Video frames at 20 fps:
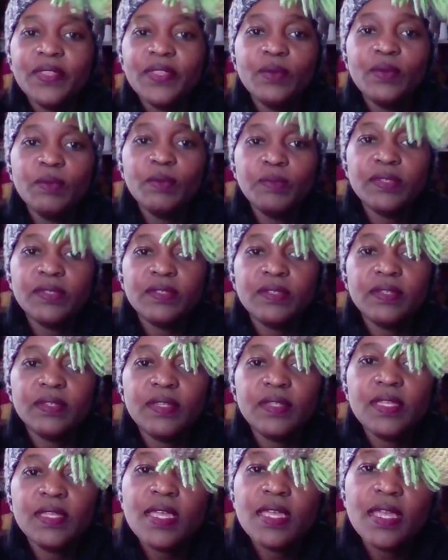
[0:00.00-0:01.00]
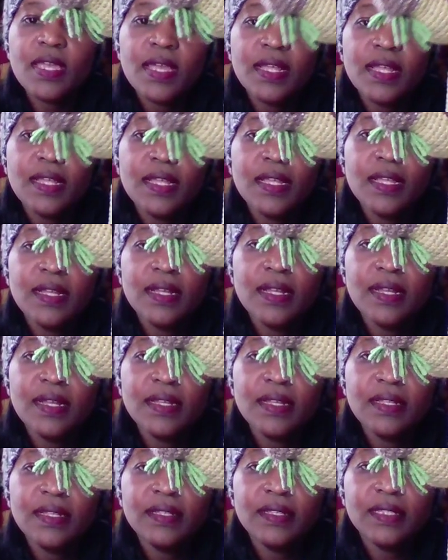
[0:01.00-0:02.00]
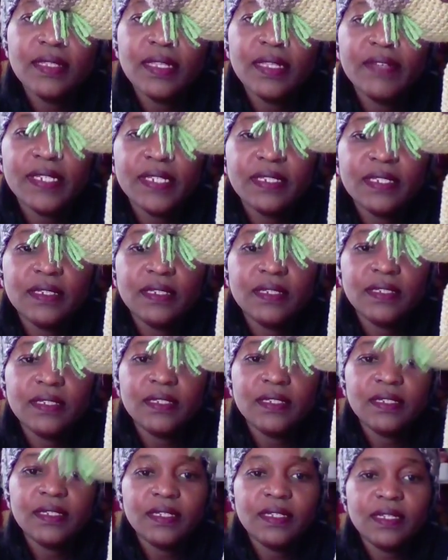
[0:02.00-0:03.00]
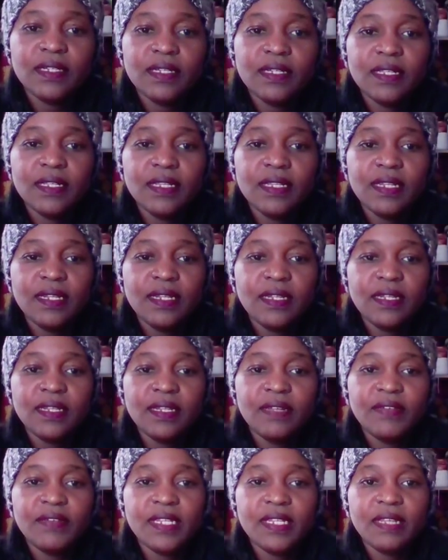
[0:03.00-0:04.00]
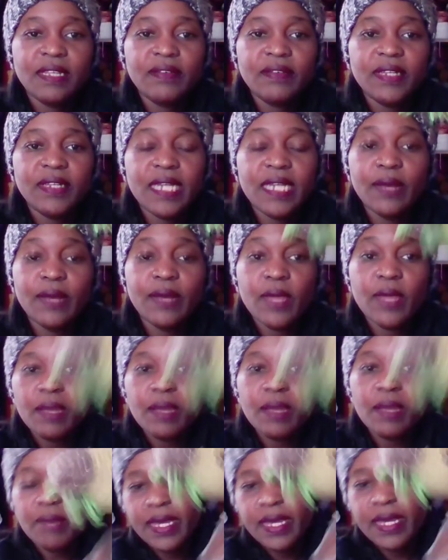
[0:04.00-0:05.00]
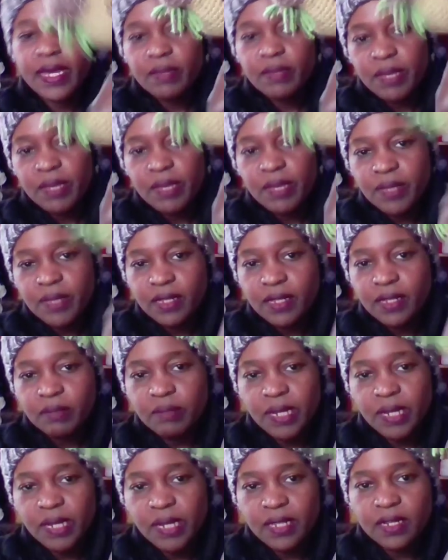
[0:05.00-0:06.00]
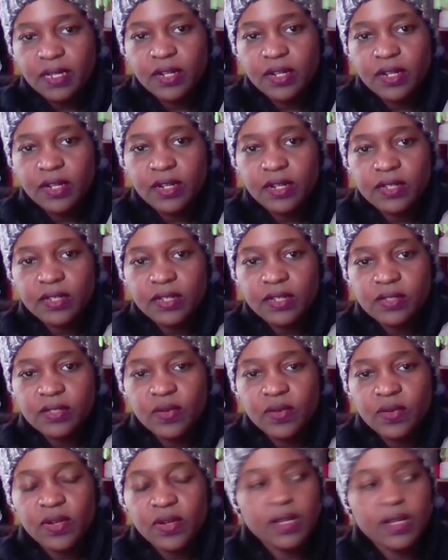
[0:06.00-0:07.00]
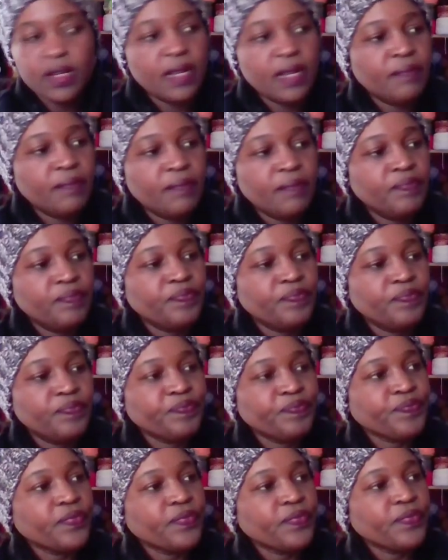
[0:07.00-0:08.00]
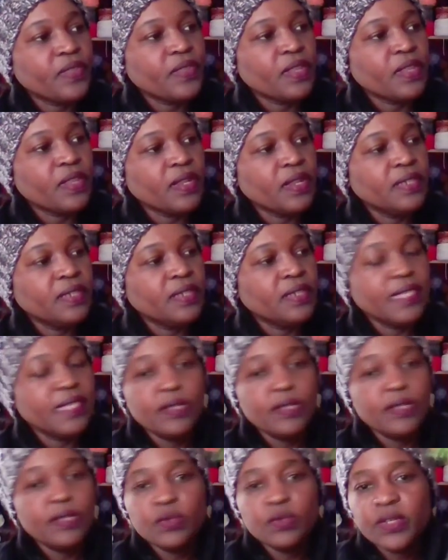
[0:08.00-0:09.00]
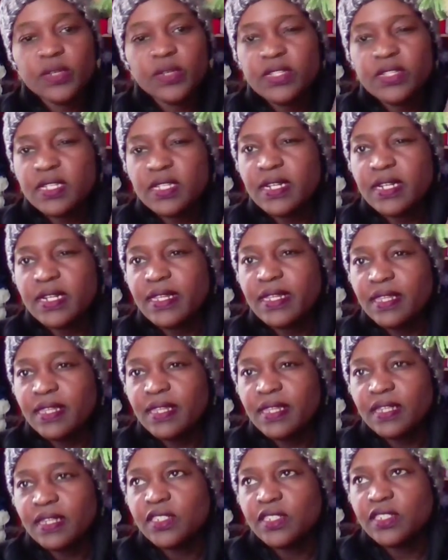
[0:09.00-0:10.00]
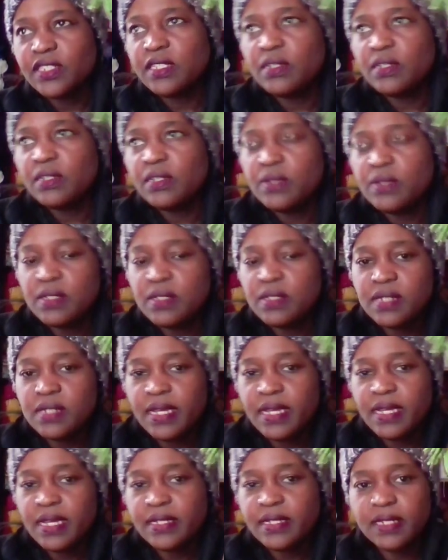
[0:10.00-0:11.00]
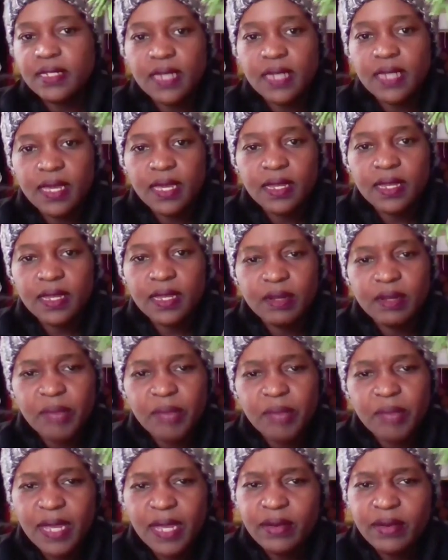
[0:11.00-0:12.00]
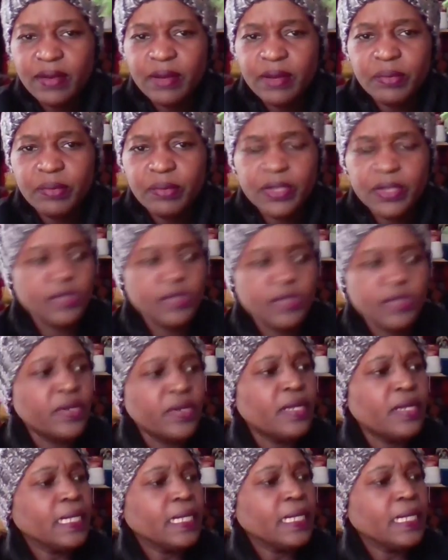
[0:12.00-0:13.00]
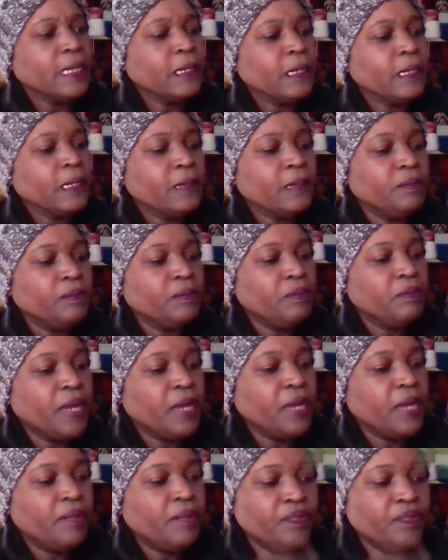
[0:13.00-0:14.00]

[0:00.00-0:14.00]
Oops. Love it. Love it, love it. Now, mine might be a little bigger than hers, or because I use worsted, and I think she uses DK in her pattern, I'm pretty sure. But,